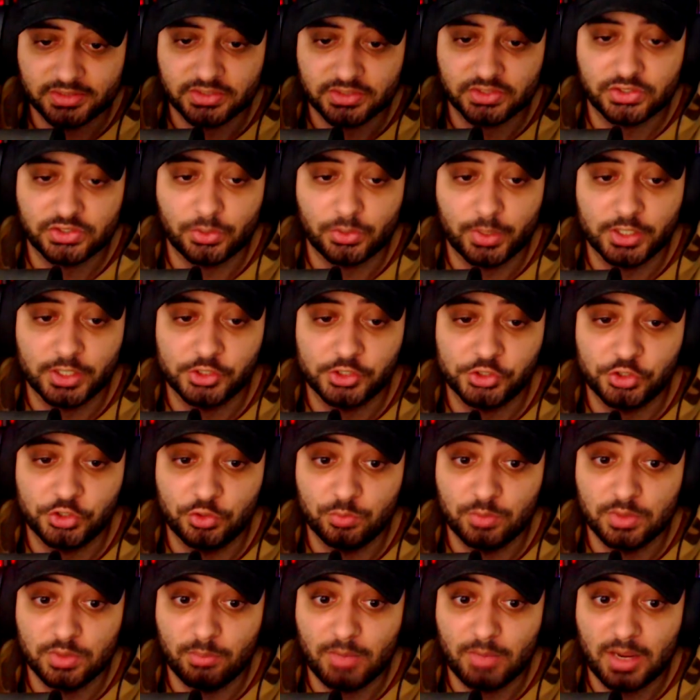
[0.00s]
So, I
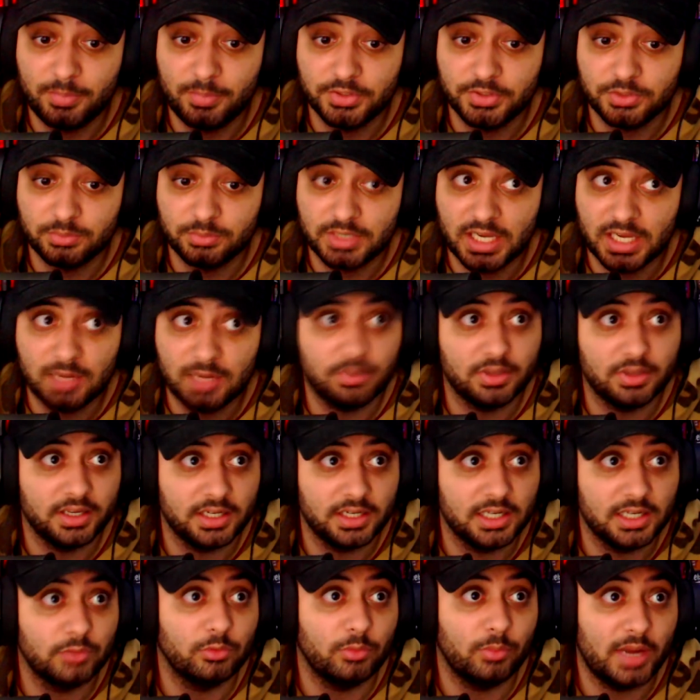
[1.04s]
assume there might be some gameplay in
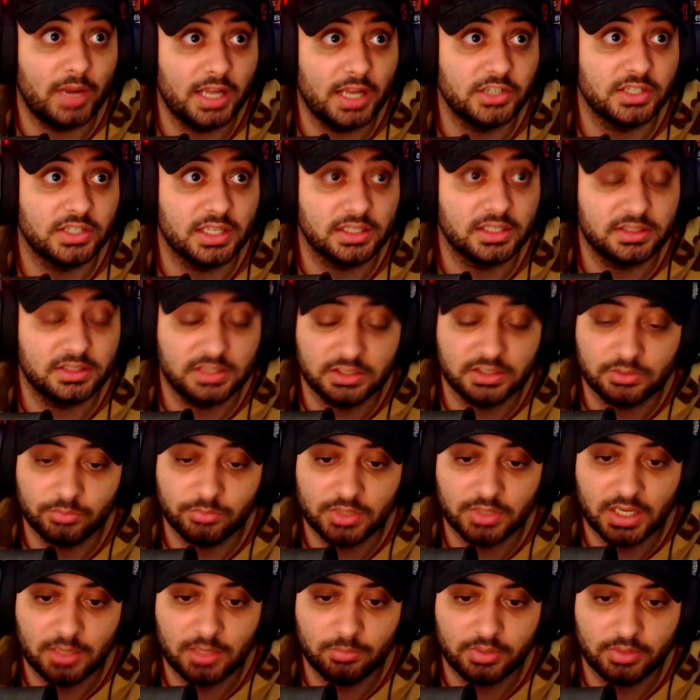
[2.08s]
here. We might actually get to see some
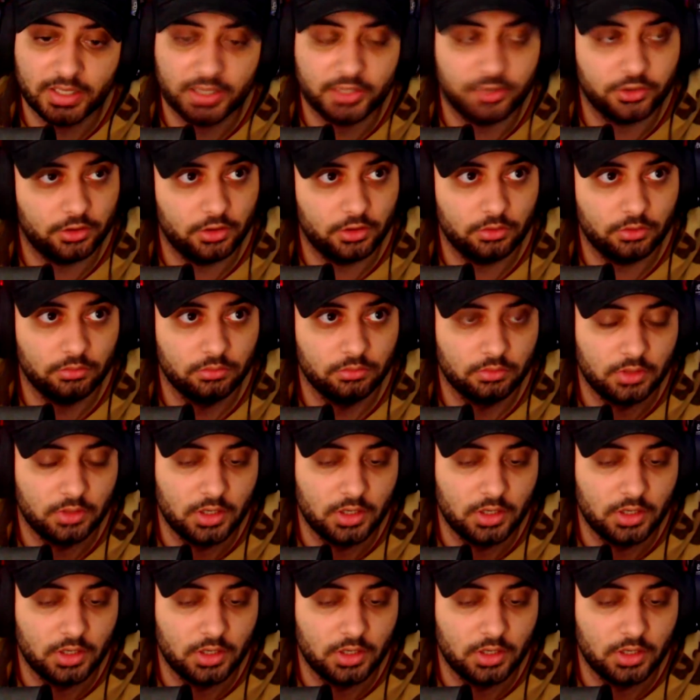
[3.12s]
gameplay. I don't know.